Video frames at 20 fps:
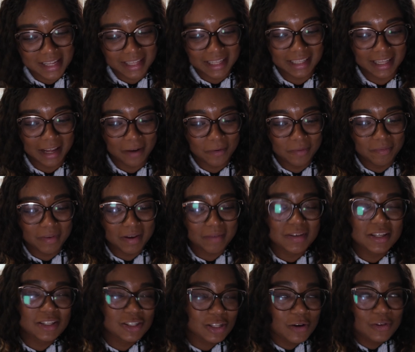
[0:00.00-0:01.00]
I think that would make
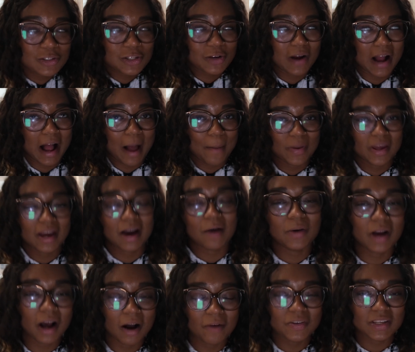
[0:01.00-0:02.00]
me so happy. I
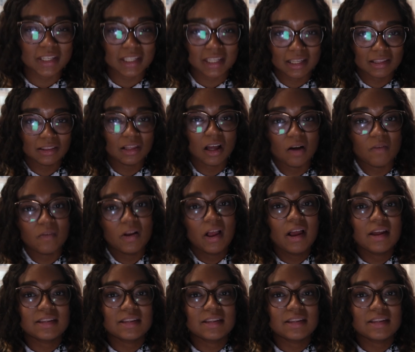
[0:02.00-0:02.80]
would obviously love